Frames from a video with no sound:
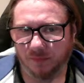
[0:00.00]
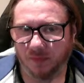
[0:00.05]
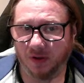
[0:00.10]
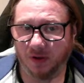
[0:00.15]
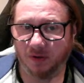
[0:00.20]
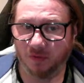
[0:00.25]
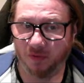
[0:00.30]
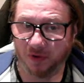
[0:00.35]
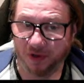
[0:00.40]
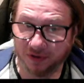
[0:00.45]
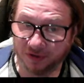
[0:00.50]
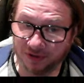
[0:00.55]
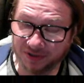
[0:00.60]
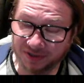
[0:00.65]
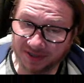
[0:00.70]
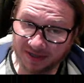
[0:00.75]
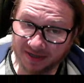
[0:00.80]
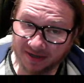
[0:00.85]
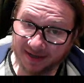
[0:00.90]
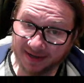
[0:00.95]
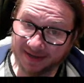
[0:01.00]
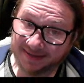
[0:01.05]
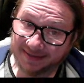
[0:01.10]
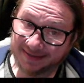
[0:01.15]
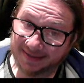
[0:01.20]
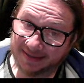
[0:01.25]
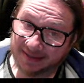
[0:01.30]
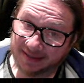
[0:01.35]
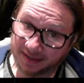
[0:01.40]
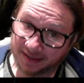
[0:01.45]
We could see an
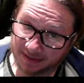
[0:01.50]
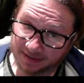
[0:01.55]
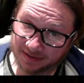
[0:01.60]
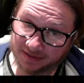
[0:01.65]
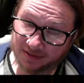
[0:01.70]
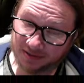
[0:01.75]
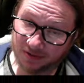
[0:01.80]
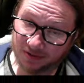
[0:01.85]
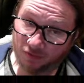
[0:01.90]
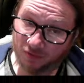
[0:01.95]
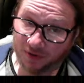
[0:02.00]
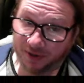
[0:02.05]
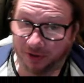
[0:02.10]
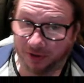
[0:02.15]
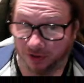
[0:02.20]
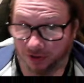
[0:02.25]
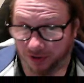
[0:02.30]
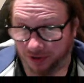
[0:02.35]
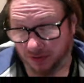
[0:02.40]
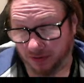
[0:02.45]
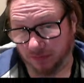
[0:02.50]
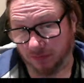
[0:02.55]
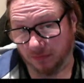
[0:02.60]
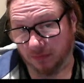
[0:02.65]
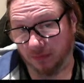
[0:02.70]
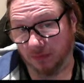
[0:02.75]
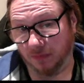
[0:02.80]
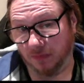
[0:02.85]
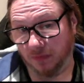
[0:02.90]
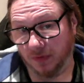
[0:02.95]
A6. We could
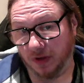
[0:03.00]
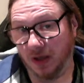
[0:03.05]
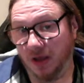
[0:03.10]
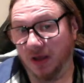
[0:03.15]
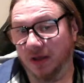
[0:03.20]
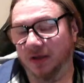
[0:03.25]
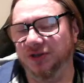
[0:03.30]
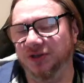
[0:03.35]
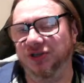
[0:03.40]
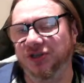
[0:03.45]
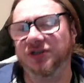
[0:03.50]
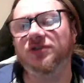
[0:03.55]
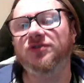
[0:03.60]
just